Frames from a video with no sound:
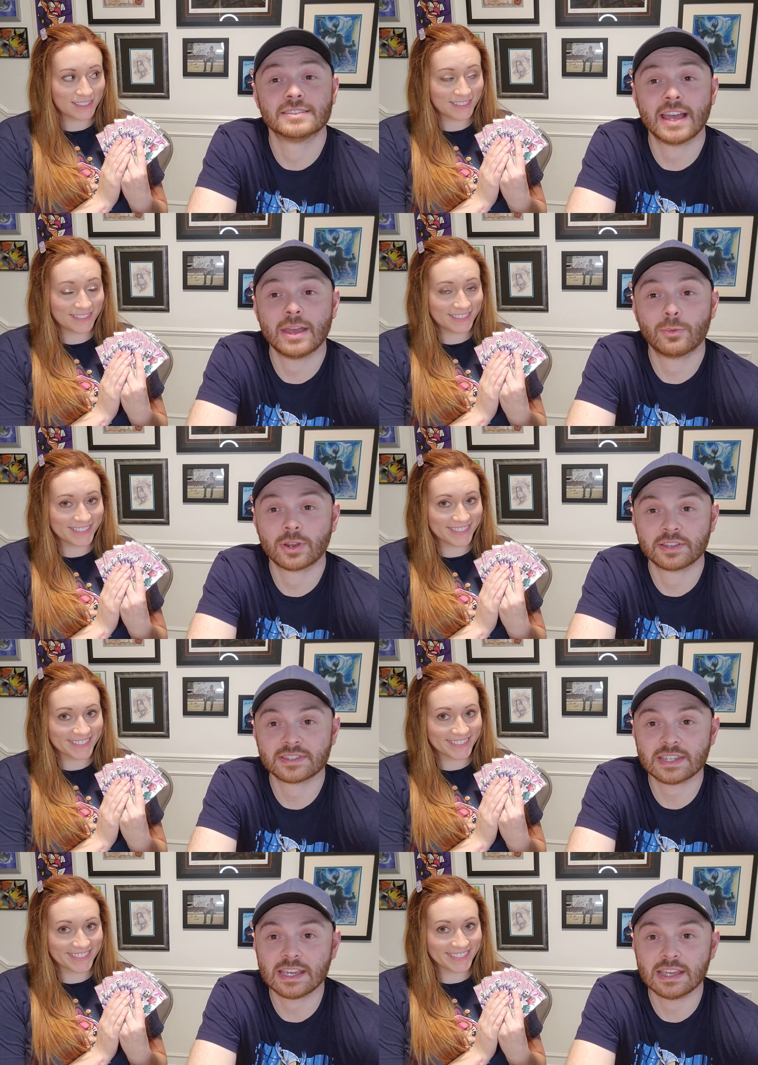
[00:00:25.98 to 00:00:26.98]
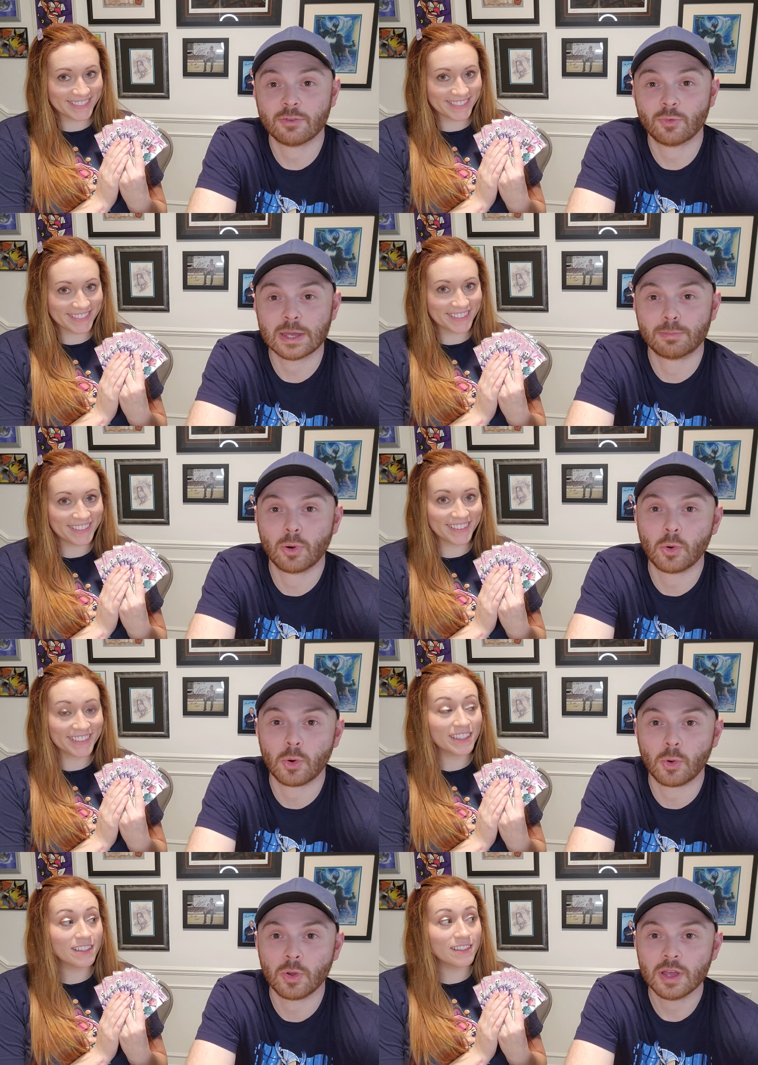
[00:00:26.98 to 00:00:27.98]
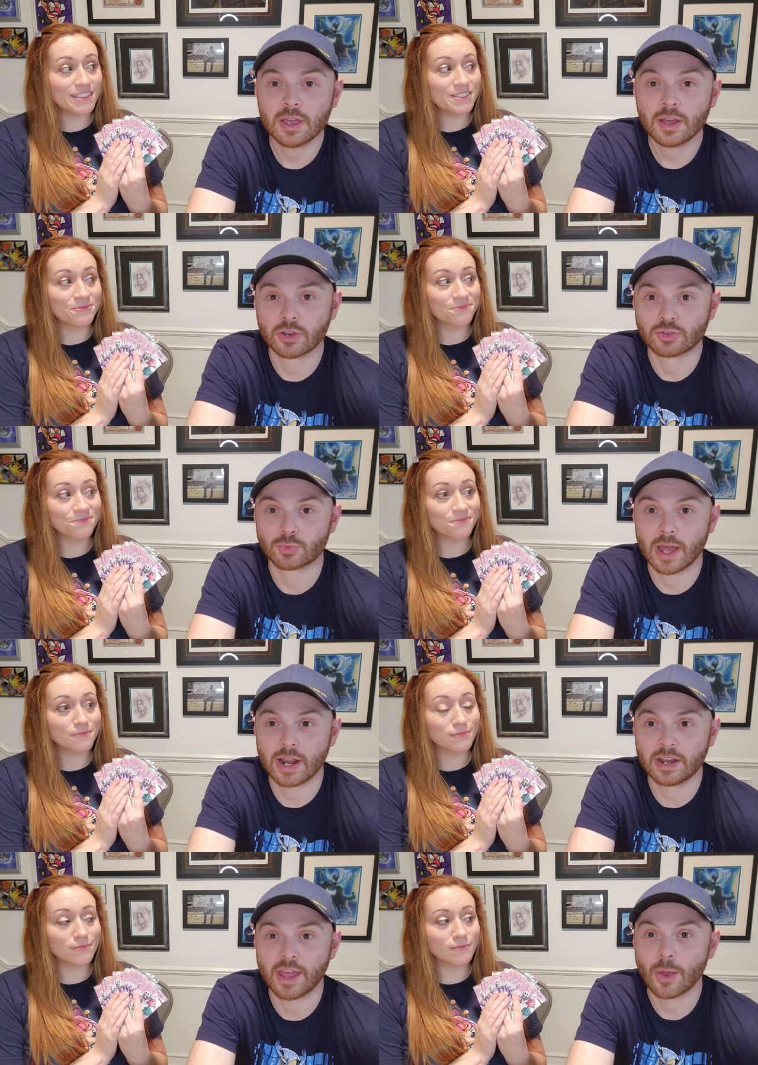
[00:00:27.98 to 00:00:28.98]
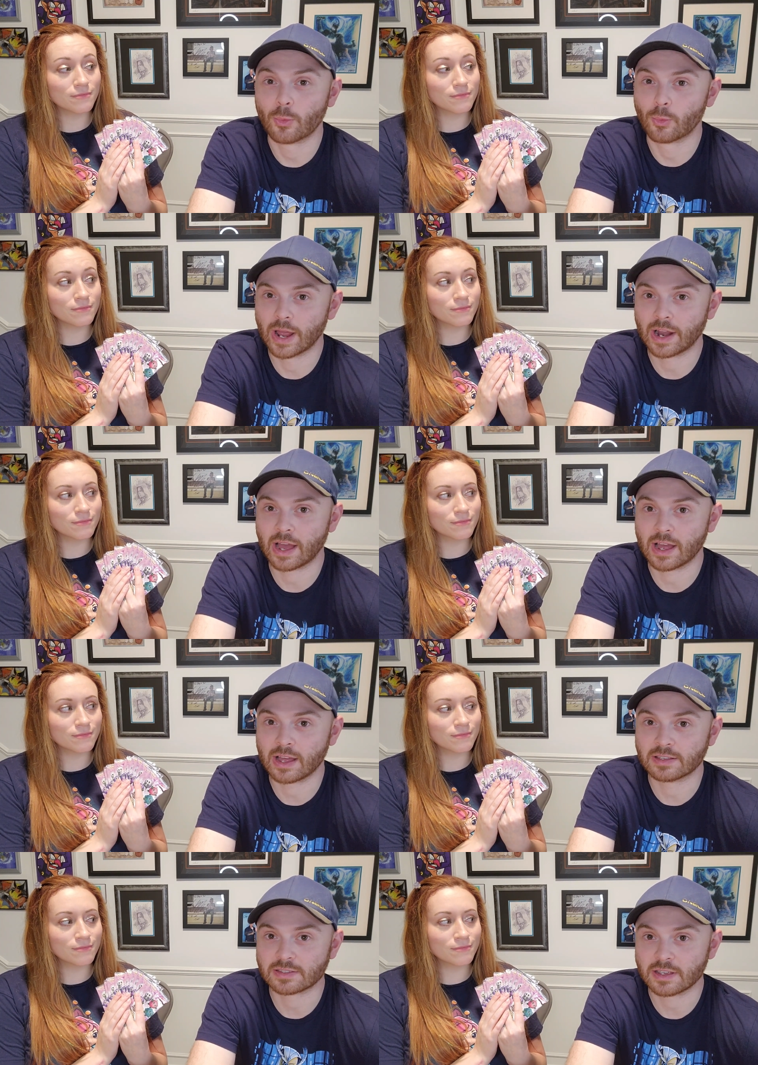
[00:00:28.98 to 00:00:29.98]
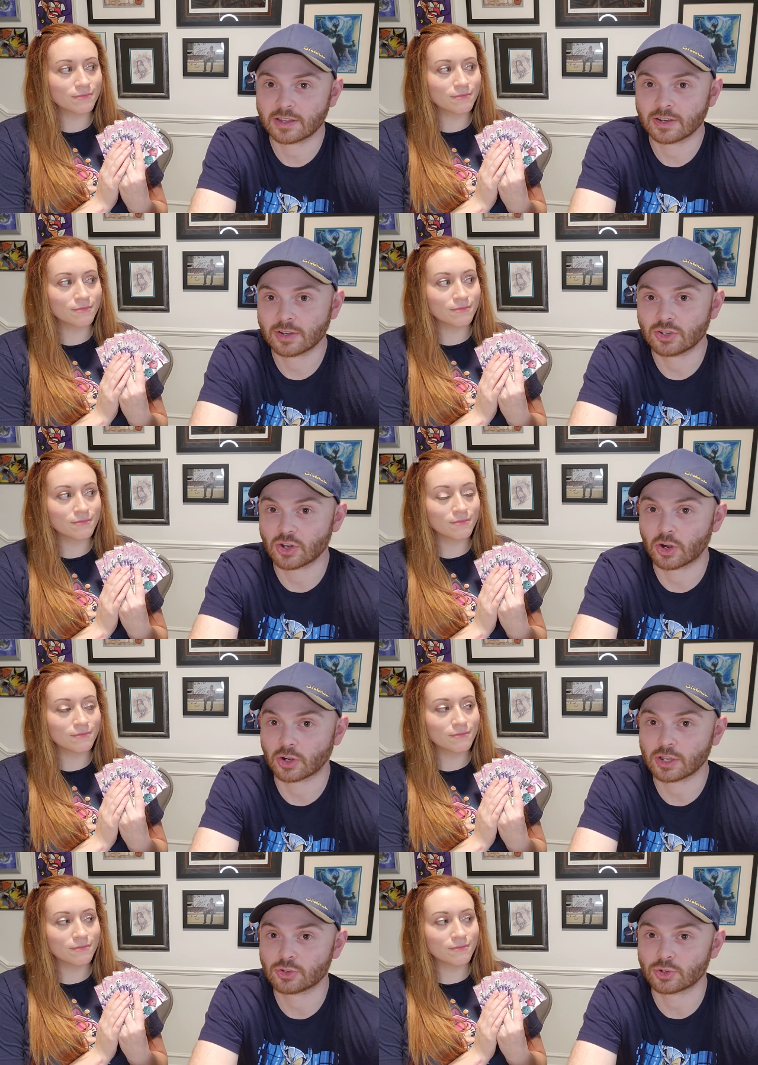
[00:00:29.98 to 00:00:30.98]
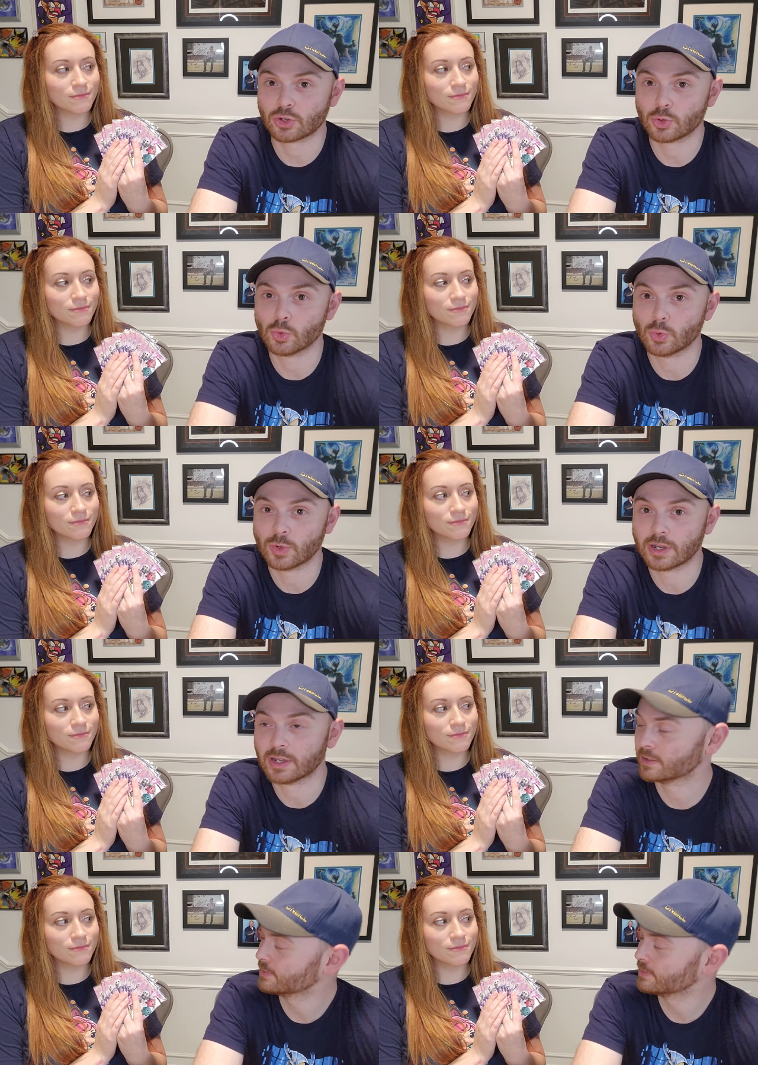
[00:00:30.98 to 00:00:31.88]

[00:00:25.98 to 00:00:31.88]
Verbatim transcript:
Speaker 1: today we're going to see if we could pull the dreaded Red Eyes Dark Dragoon.